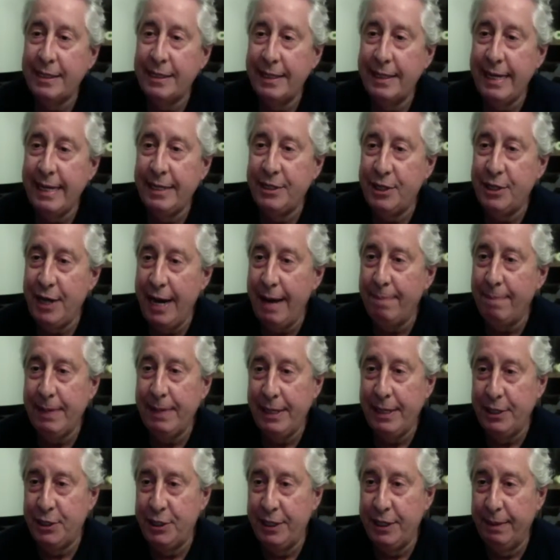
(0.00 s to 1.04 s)
the
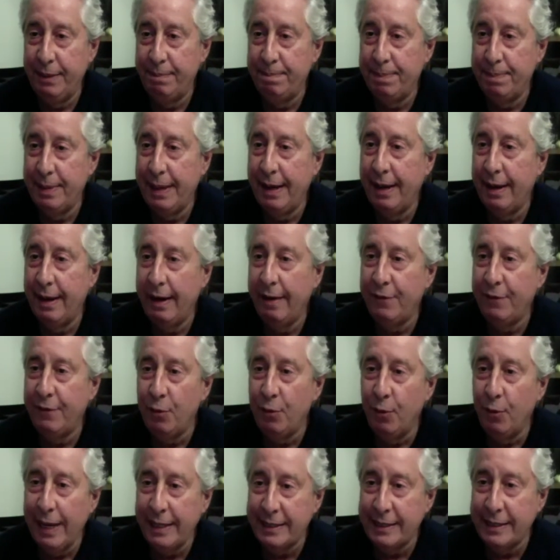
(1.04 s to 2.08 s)
championship uh, a few
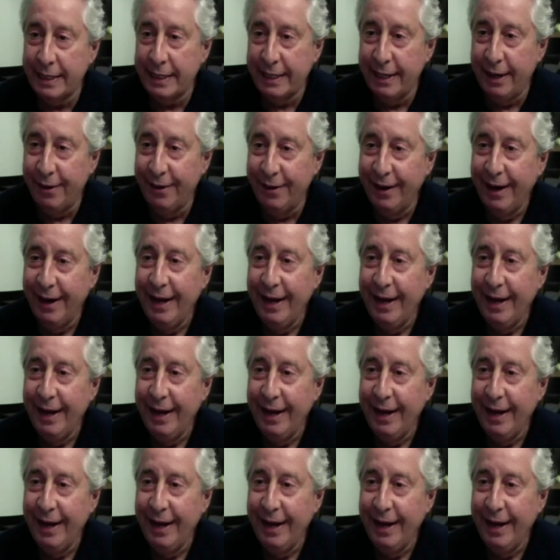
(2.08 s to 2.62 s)
weeks ago.